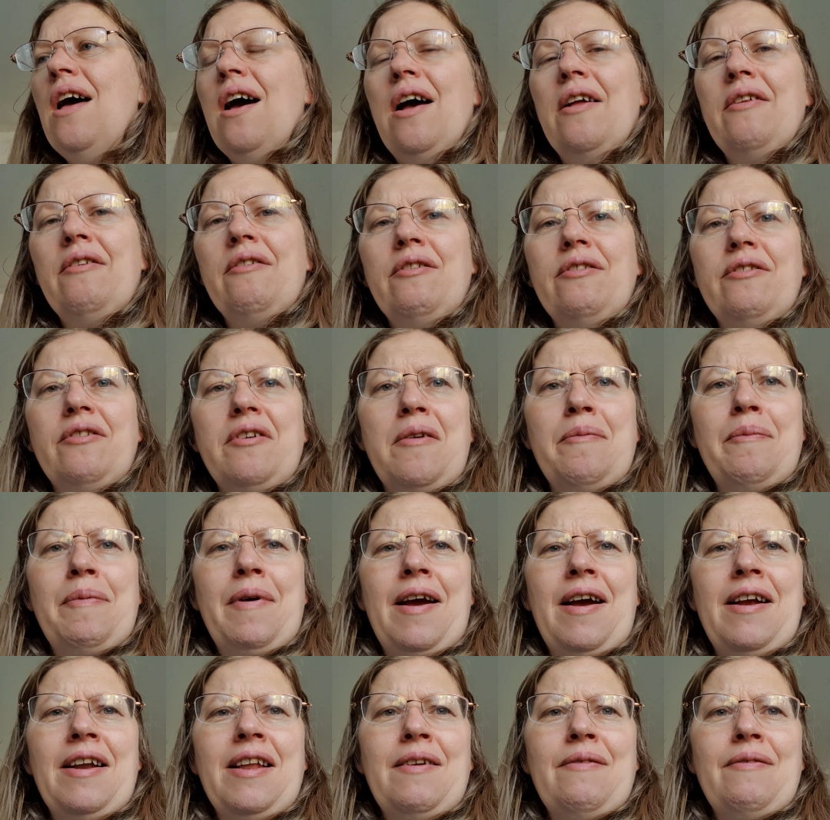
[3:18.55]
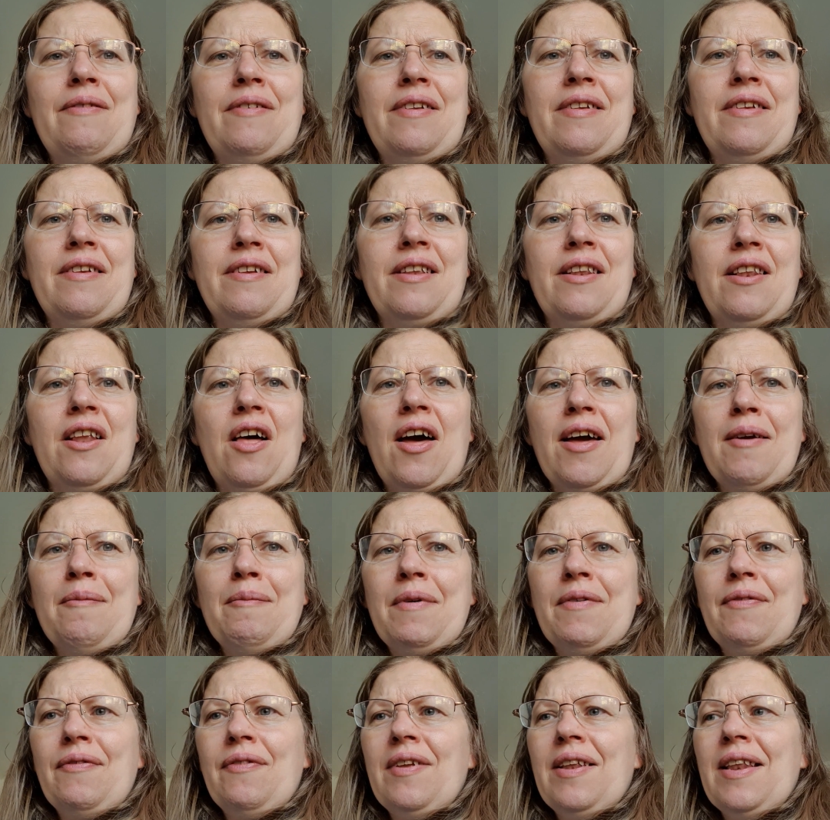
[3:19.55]
And also apparently
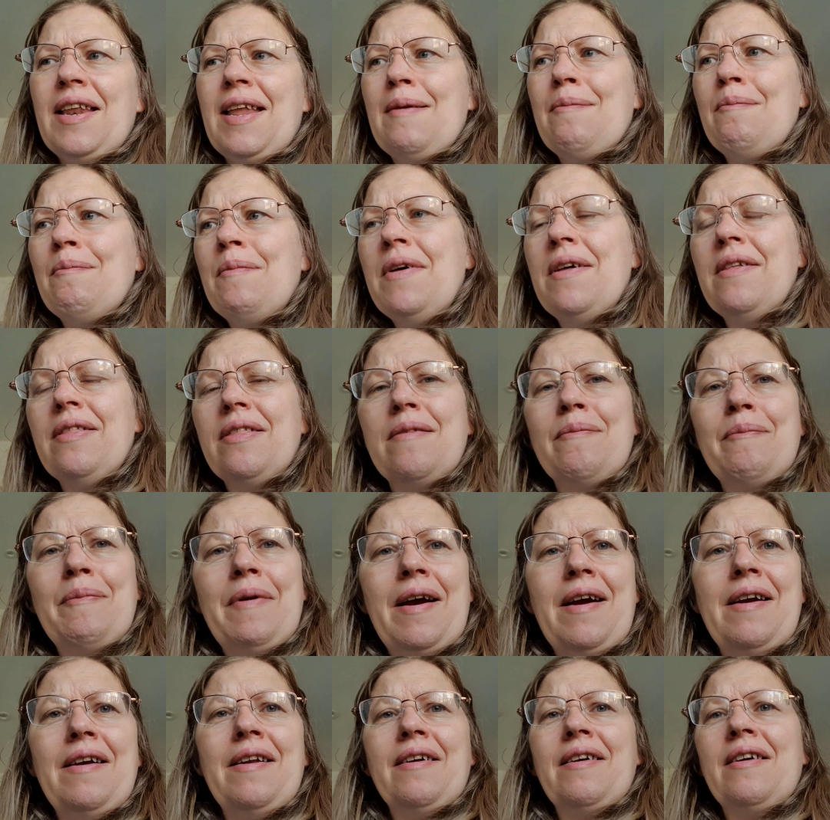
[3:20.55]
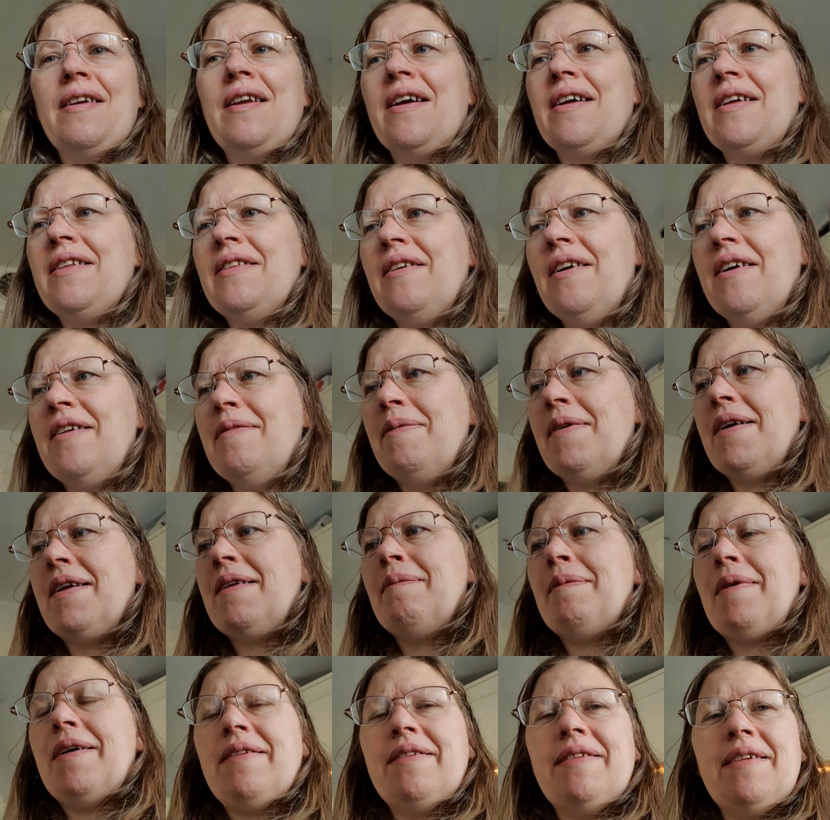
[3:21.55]
lima for Lynmouth apparently got like a nice
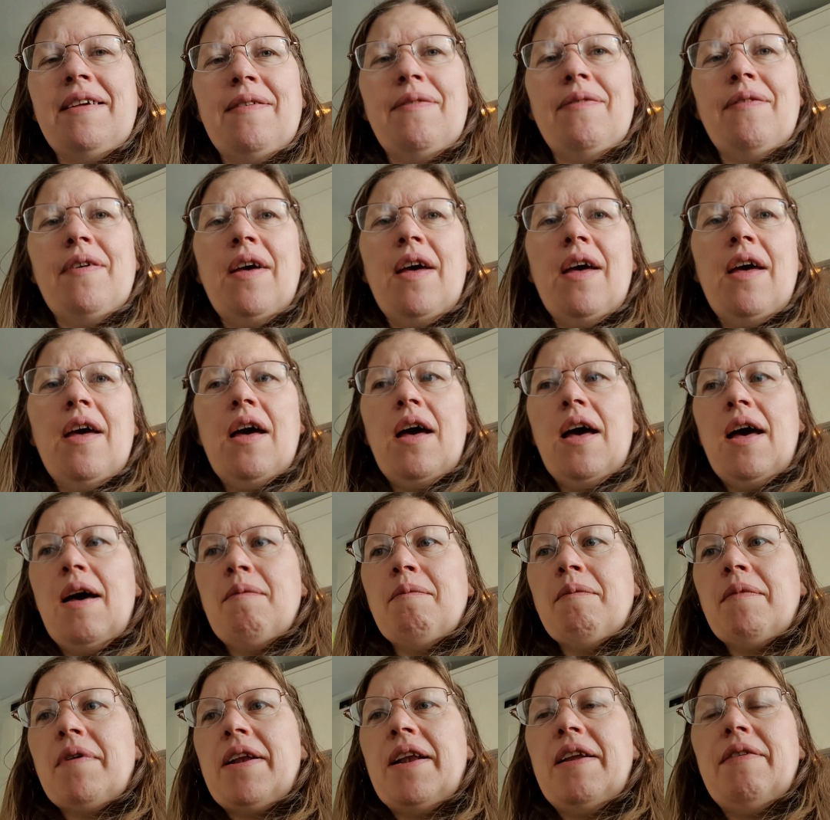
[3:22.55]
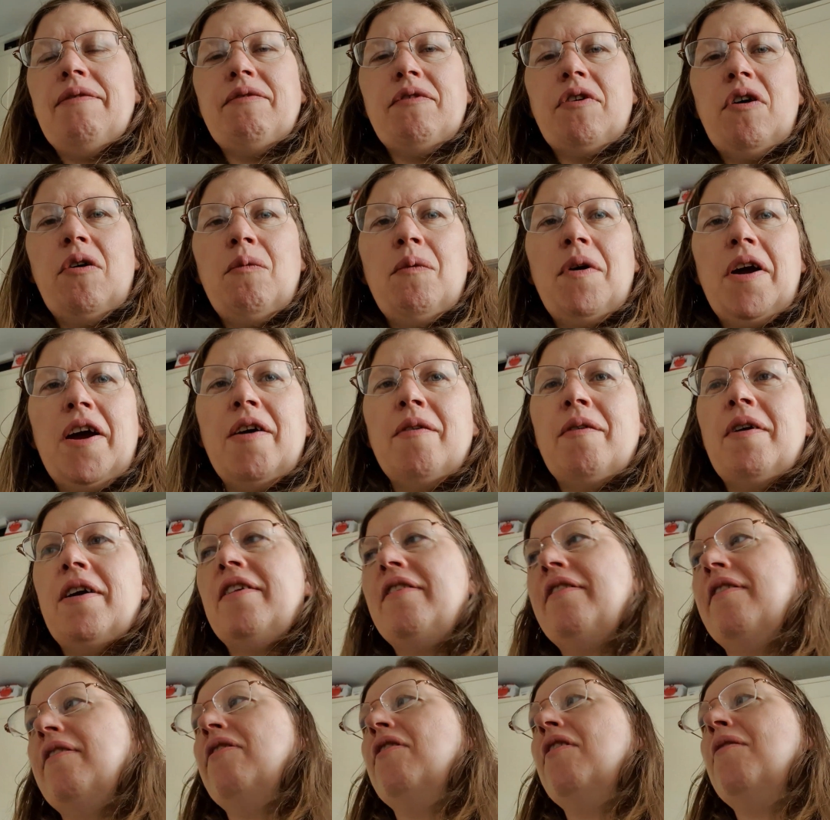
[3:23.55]
big massive um, cliff top railway.
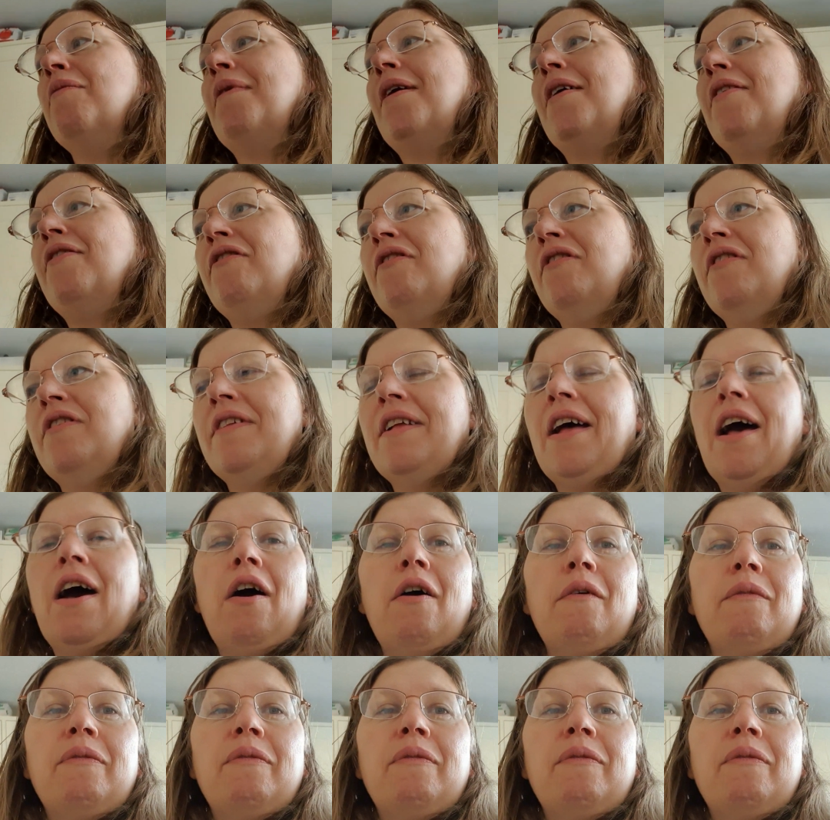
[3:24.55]
So we thought about doing that.